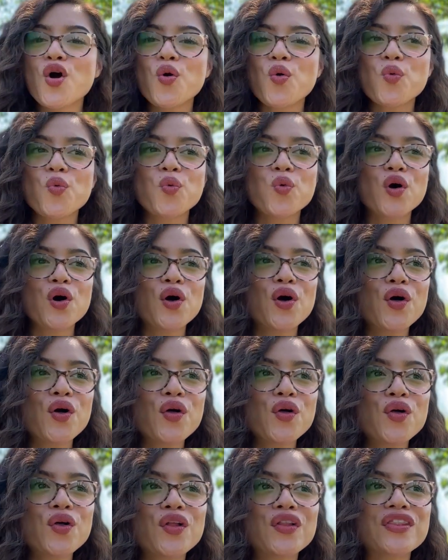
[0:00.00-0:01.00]

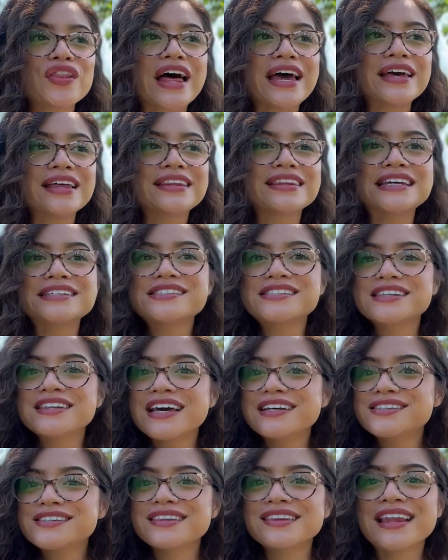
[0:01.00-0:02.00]
Let's
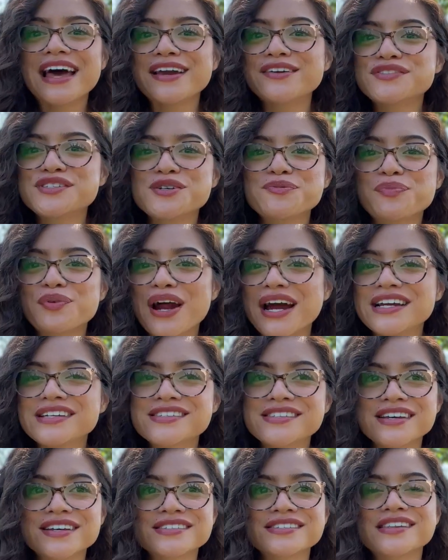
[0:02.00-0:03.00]
let life
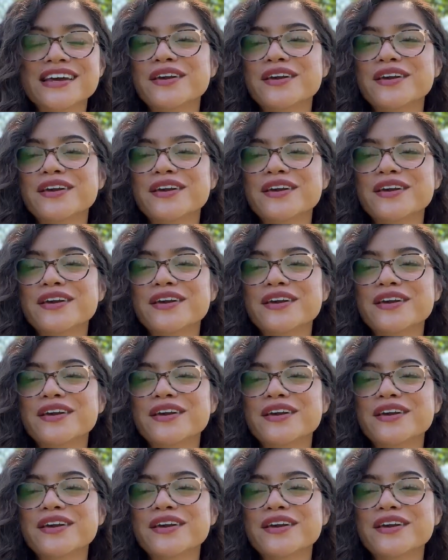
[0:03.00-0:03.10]
surprise us.